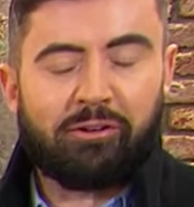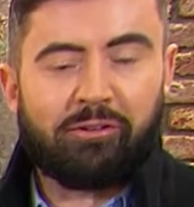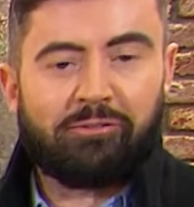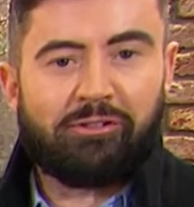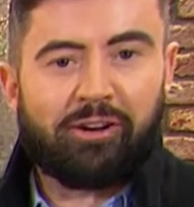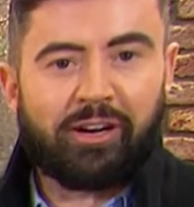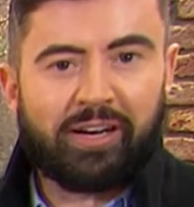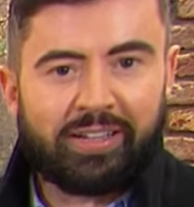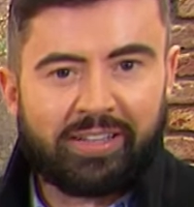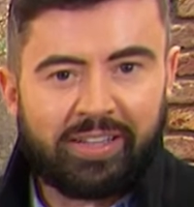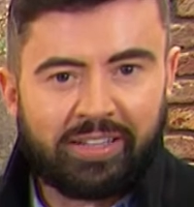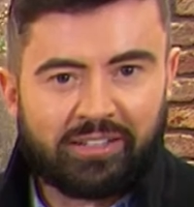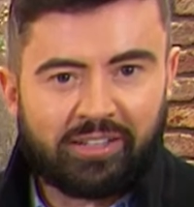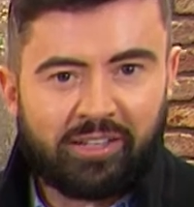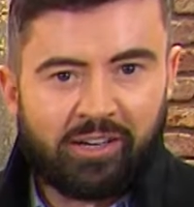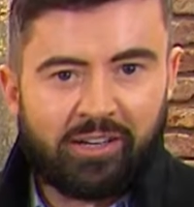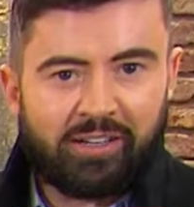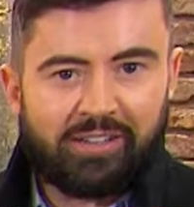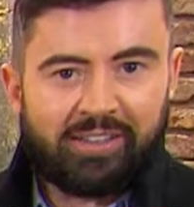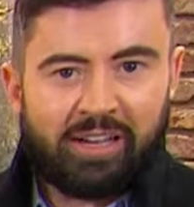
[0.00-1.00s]
Finally then
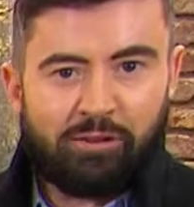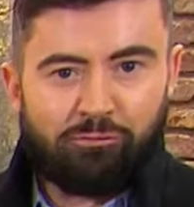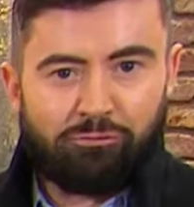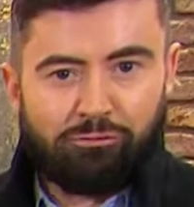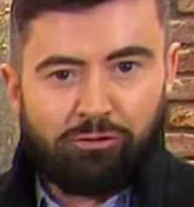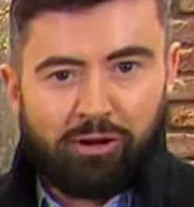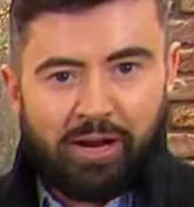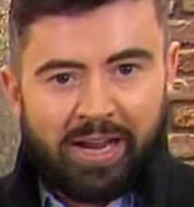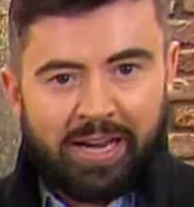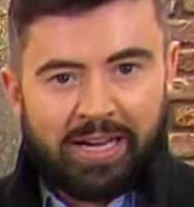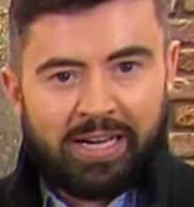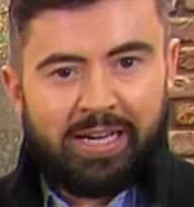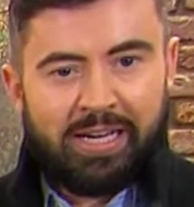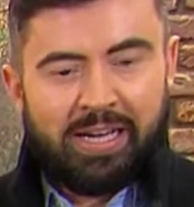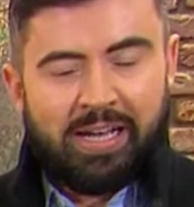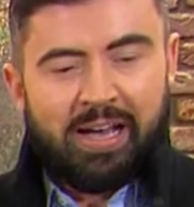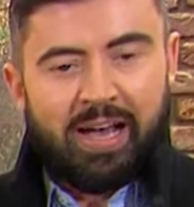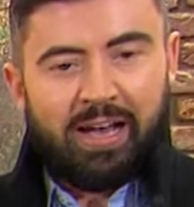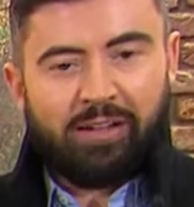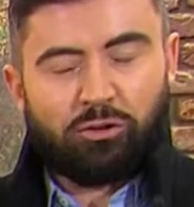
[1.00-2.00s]
tonight, that rain
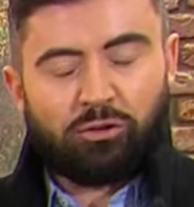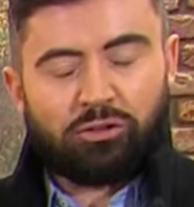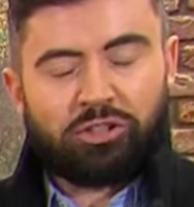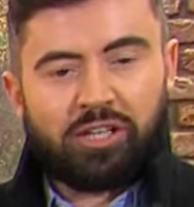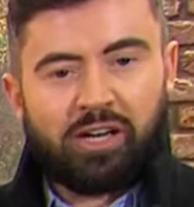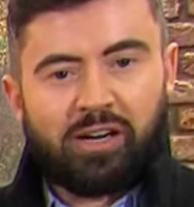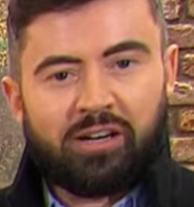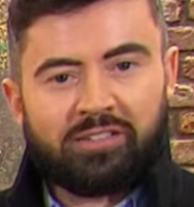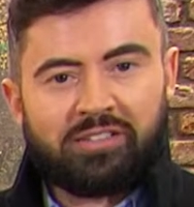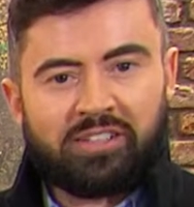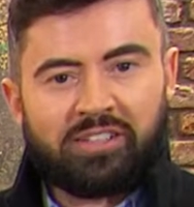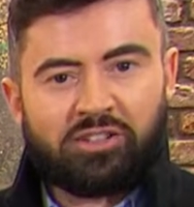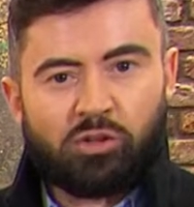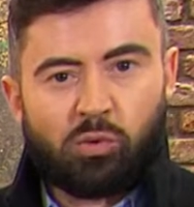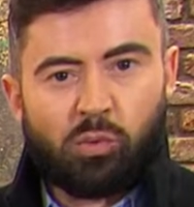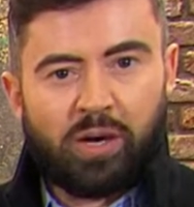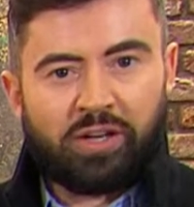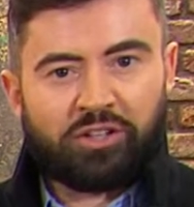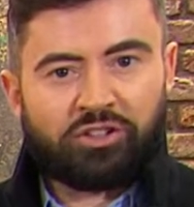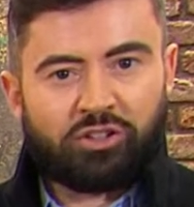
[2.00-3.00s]
and those showers into
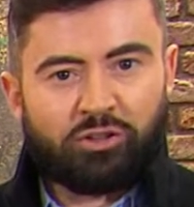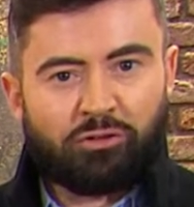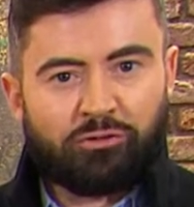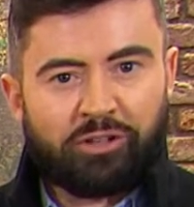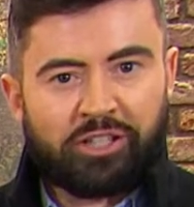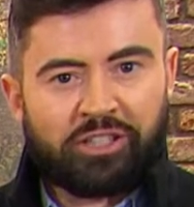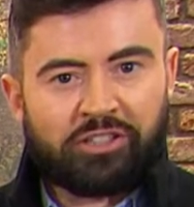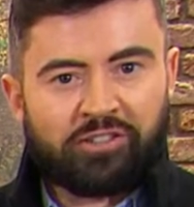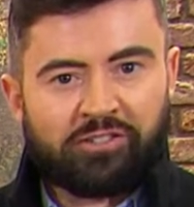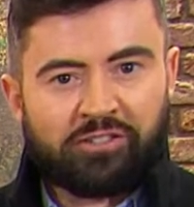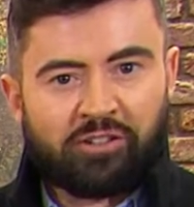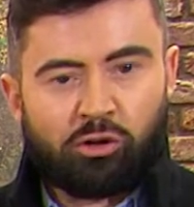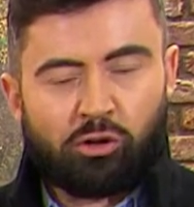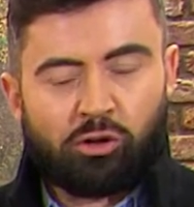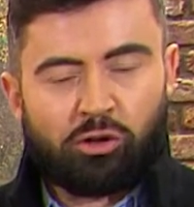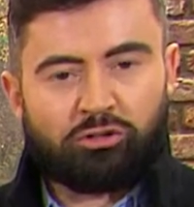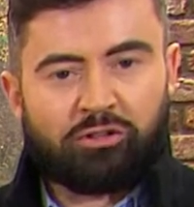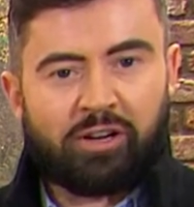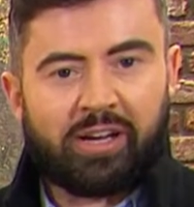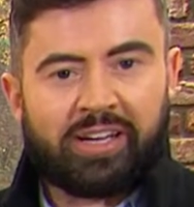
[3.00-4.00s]
western regions are going
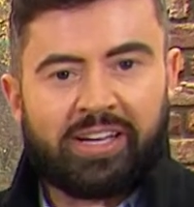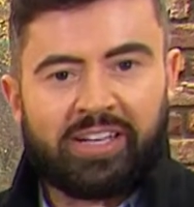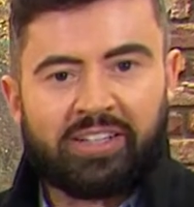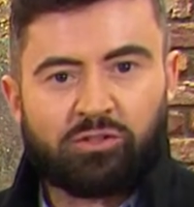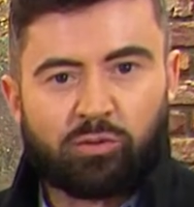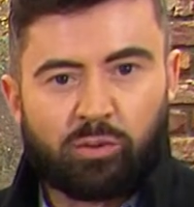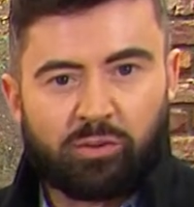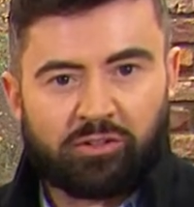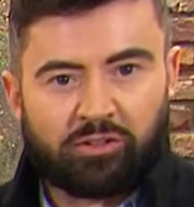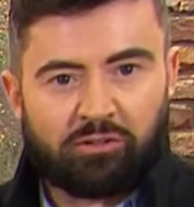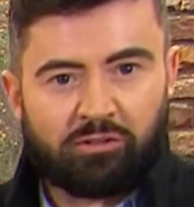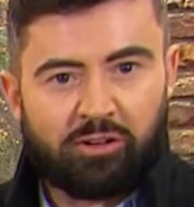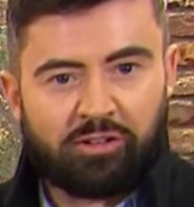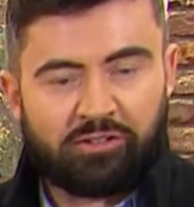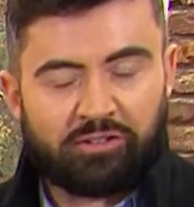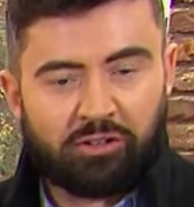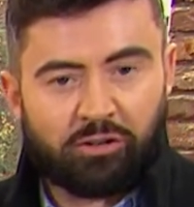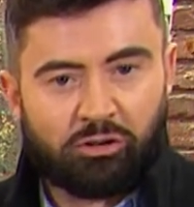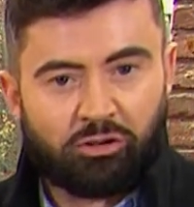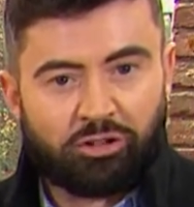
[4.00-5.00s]
to track eastwards
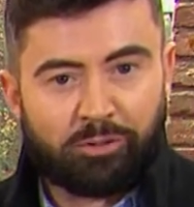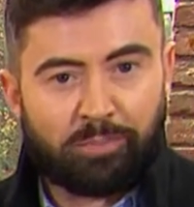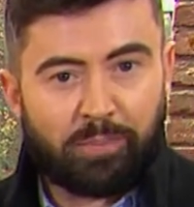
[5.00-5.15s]
across the country.